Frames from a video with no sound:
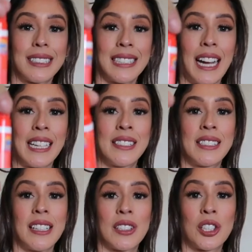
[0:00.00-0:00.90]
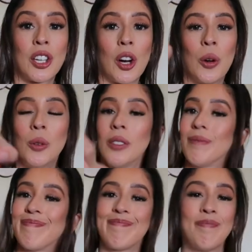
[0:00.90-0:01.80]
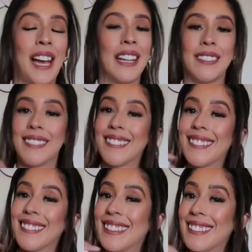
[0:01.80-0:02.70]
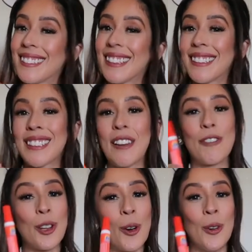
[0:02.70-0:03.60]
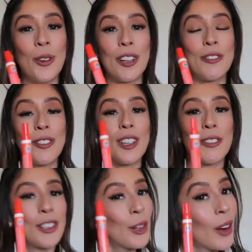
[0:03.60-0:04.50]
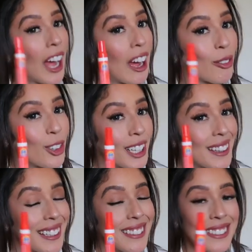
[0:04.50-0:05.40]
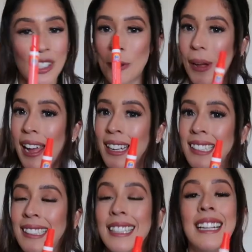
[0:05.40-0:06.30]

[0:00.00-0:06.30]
tight stick to go. Man, these things, if you don't have one of these in your bag,